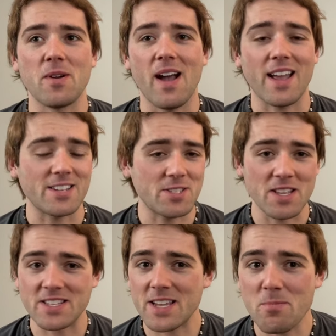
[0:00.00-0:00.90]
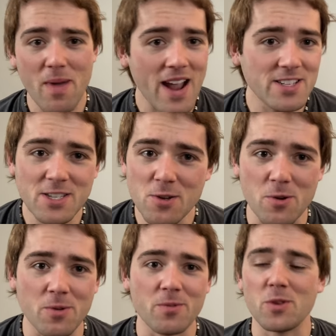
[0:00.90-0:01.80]
I could say the same back to
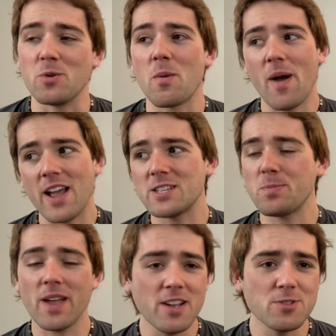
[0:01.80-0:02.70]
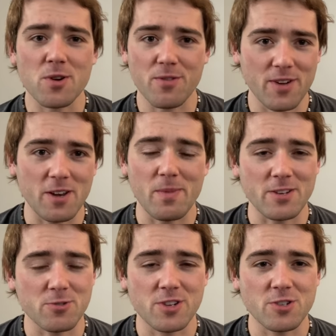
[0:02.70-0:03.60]
you. You are biased because you're a
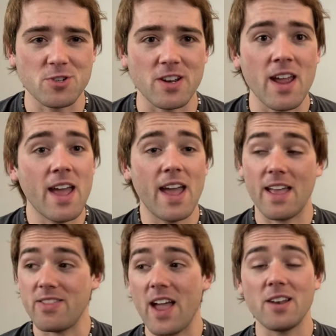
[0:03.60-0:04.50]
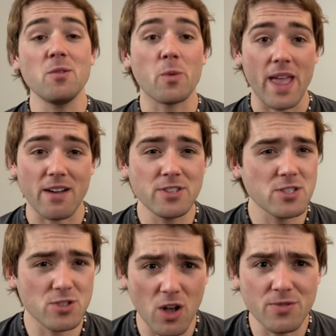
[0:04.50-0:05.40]
fundamental Christian. And then we haven't
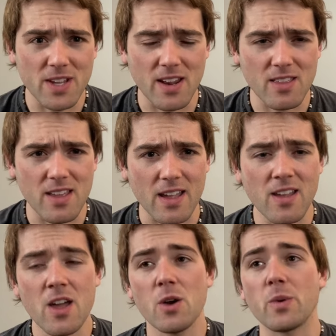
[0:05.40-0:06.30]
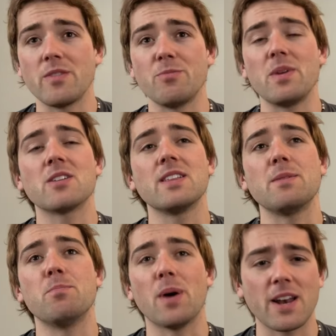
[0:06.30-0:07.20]
solved anything. We've merely
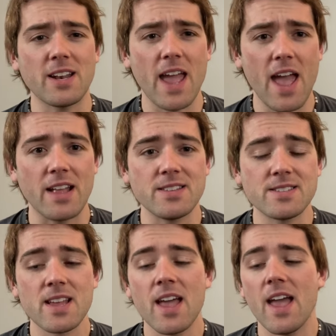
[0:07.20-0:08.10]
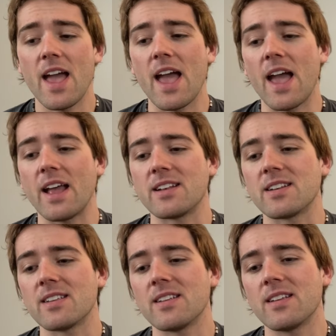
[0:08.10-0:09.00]
butted heads.
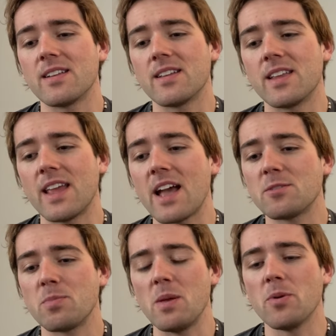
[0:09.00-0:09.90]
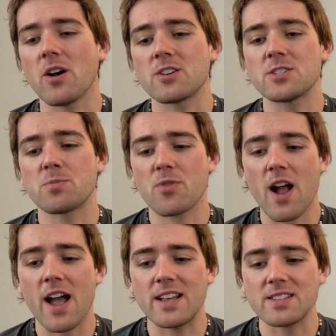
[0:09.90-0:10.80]
And yet people are
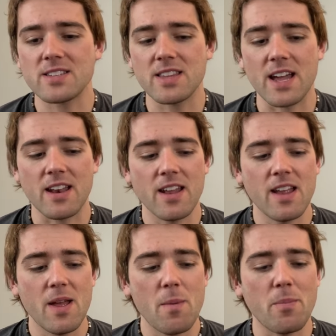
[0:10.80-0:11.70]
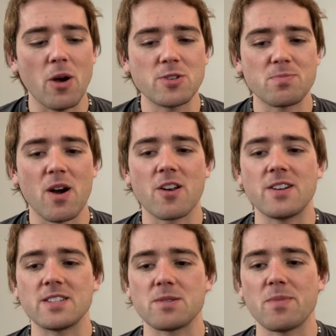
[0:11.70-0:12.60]
surprised that
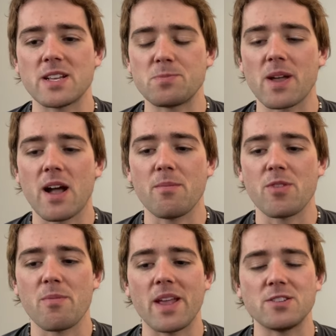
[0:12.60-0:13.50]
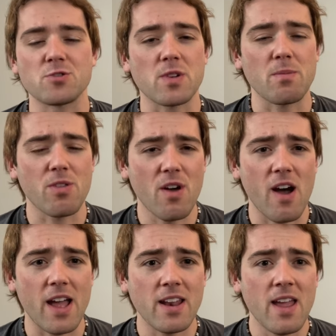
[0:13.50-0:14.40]
postmodernism has become the mainstream
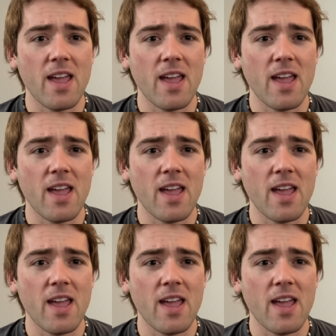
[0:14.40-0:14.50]
thought,